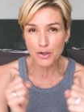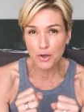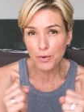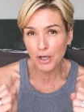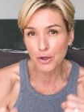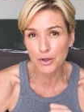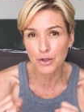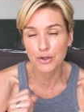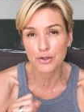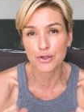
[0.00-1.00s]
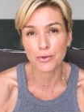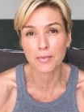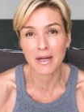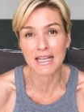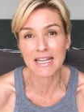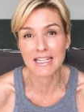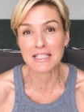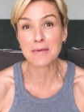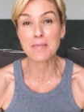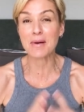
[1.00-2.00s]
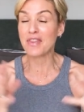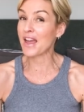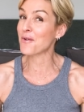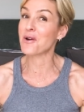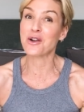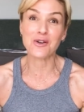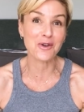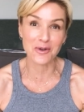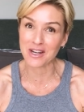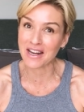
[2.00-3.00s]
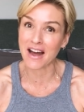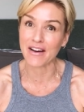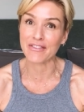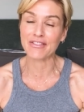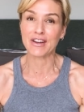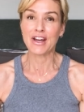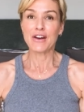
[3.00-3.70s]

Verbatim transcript: knew what i could and couldn't do with my knees but they were good enough